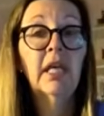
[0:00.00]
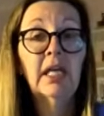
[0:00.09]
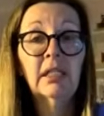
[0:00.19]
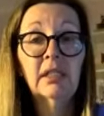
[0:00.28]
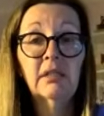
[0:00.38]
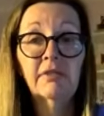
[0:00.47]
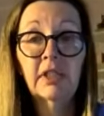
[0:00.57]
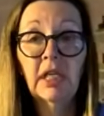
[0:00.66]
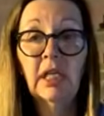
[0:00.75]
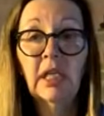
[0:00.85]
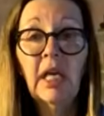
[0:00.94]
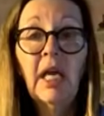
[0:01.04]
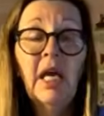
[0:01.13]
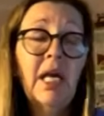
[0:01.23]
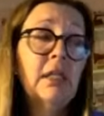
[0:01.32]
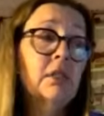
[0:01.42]
end of the night.
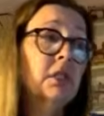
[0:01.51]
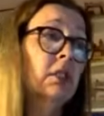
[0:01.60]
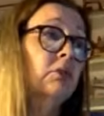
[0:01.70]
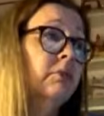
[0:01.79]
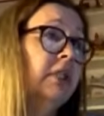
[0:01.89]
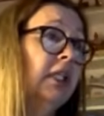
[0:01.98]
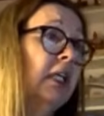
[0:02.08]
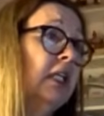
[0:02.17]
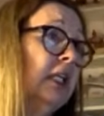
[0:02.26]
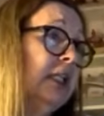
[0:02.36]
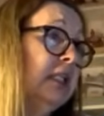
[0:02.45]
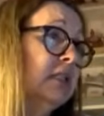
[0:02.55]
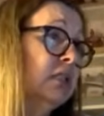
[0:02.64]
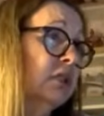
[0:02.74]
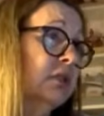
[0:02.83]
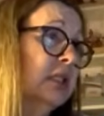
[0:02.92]
Andrea, I hope you get your leaks
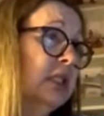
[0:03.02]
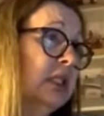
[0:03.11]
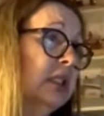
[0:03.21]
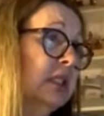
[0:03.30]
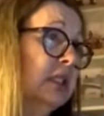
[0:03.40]
sorted.